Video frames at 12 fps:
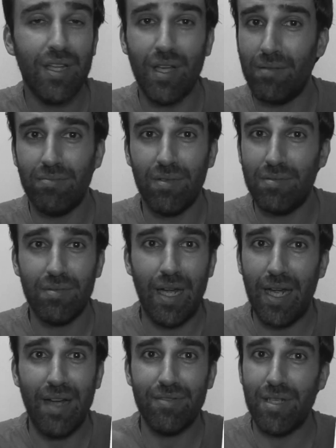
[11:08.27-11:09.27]
They,
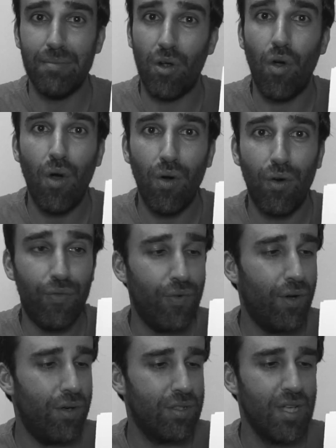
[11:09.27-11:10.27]
I have some color
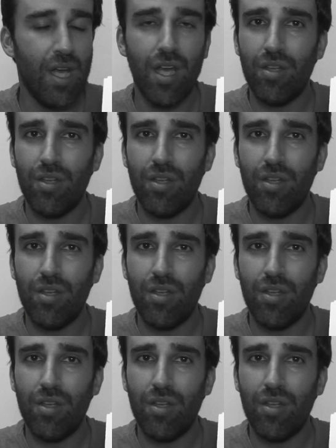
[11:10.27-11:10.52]
photos.